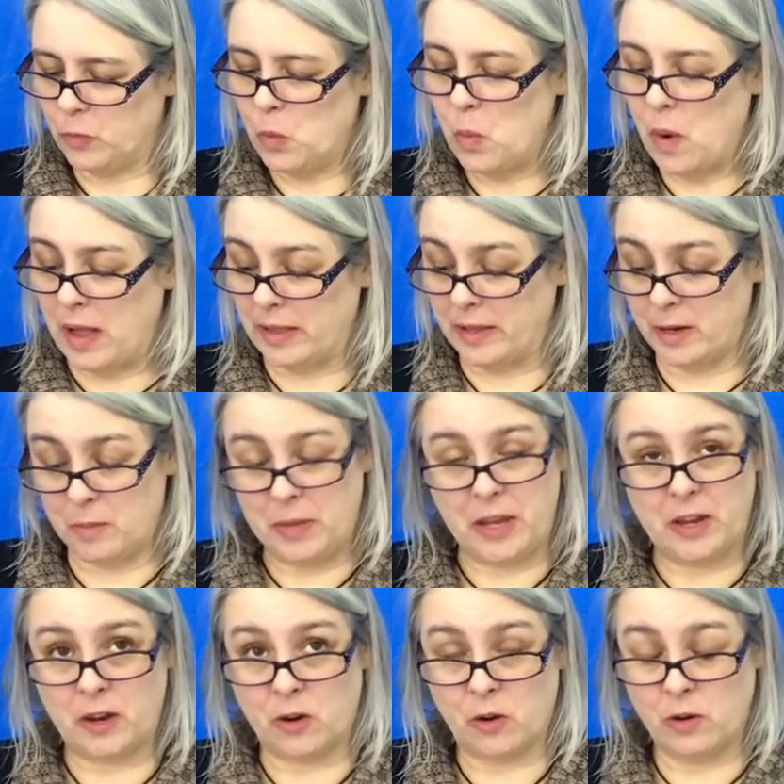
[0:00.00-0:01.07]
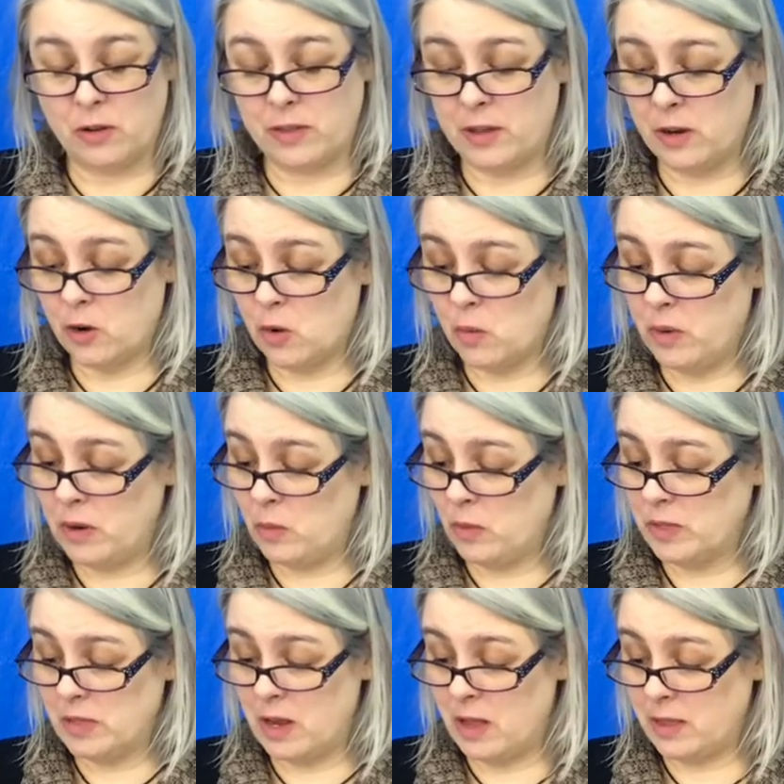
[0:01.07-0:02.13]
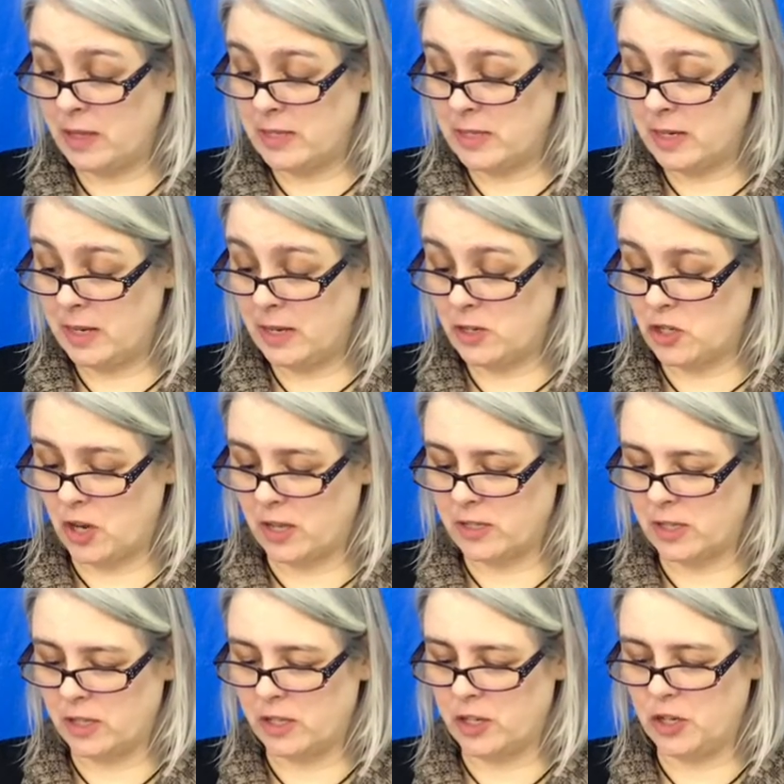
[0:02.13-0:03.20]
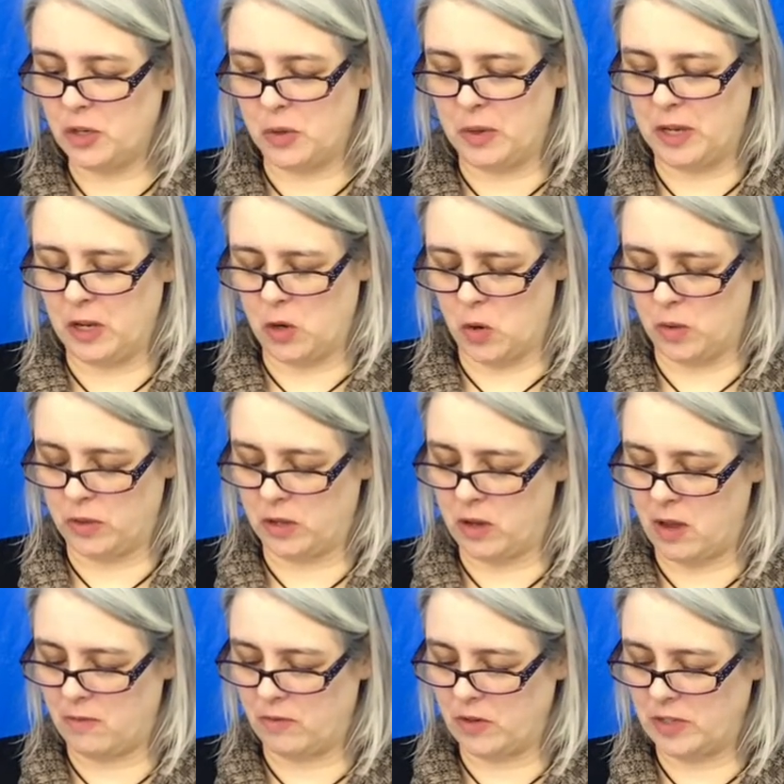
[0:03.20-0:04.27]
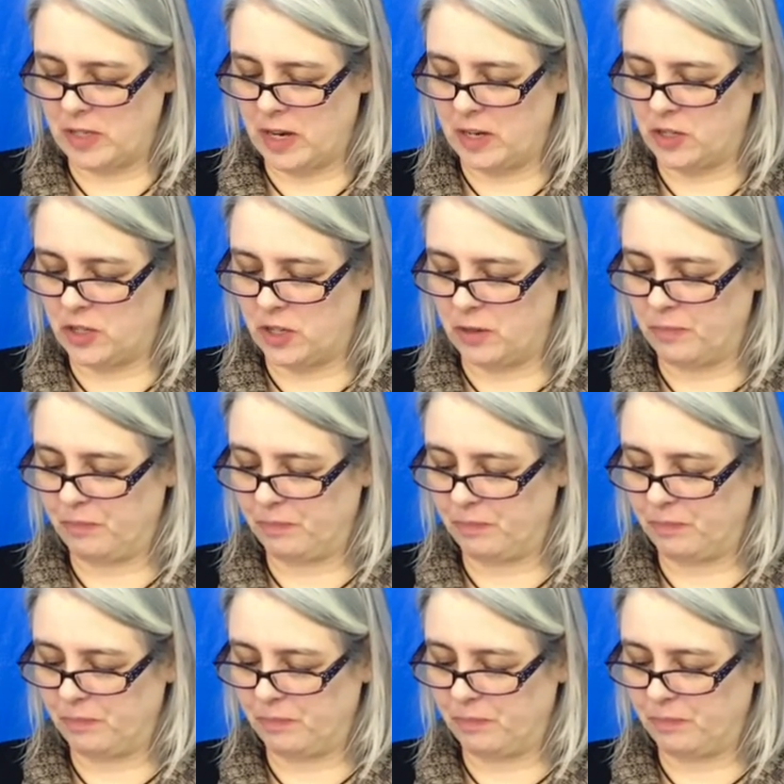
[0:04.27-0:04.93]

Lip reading: While it appeared that Erwin was not listening, Jocelyn knew he heard the conversation.